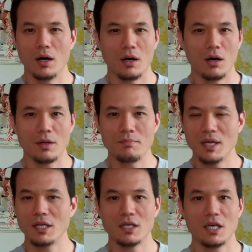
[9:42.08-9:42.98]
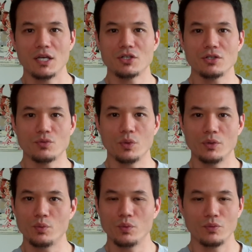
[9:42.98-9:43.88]
on many occasions,
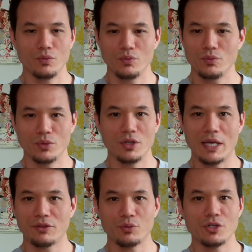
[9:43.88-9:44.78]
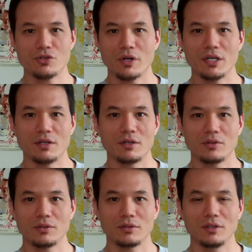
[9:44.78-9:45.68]
when that 3-strike
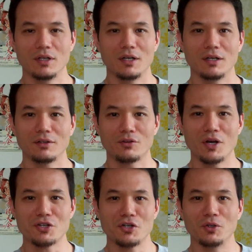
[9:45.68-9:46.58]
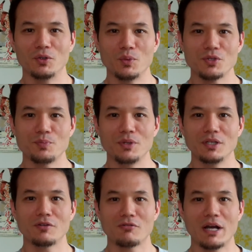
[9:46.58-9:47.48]
threshold was
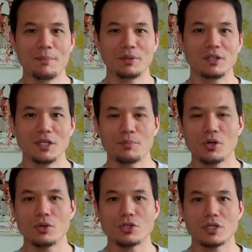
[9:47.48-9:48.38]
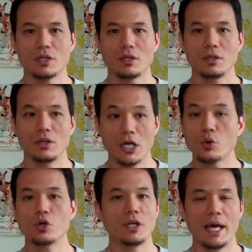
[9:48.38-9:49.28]
being rapidly approached,
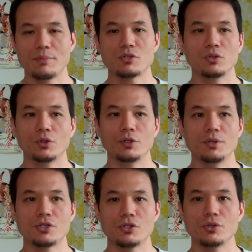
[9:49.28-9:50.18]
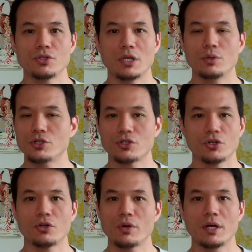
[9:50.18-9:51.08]
there would absolutely be students that would just
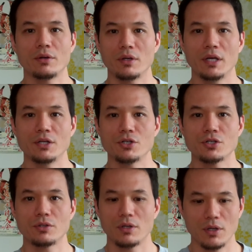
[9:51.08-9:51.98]
turn around and just